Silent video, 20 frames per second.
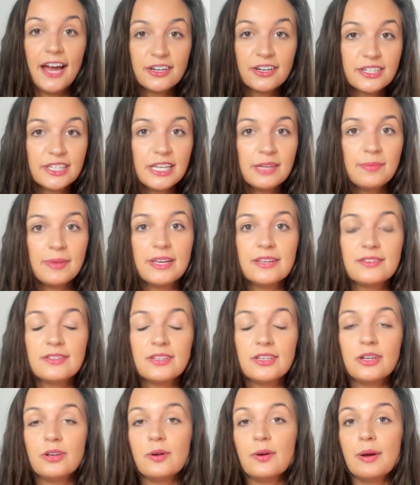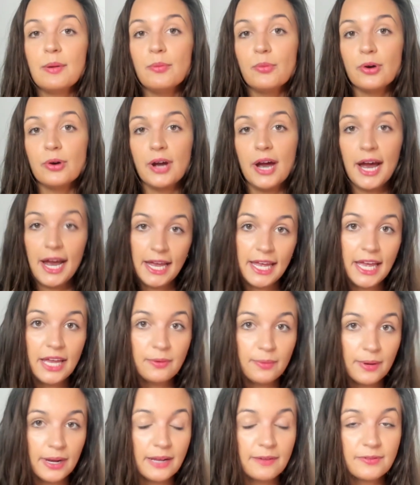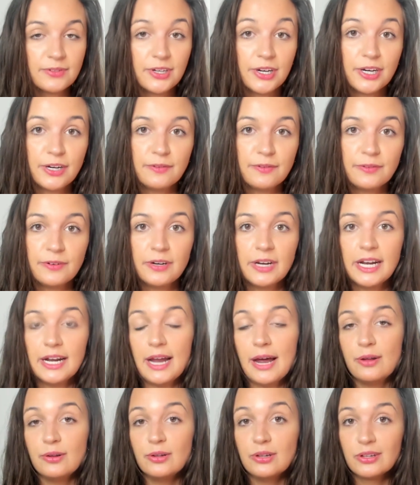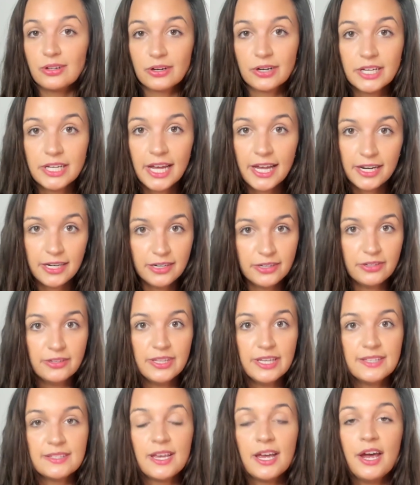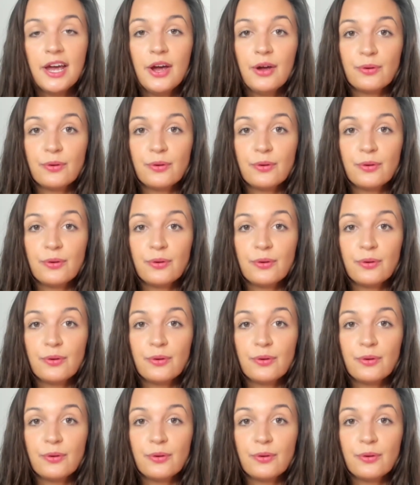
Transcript: actually makes you a more high end wedding photographer and how learning how to do this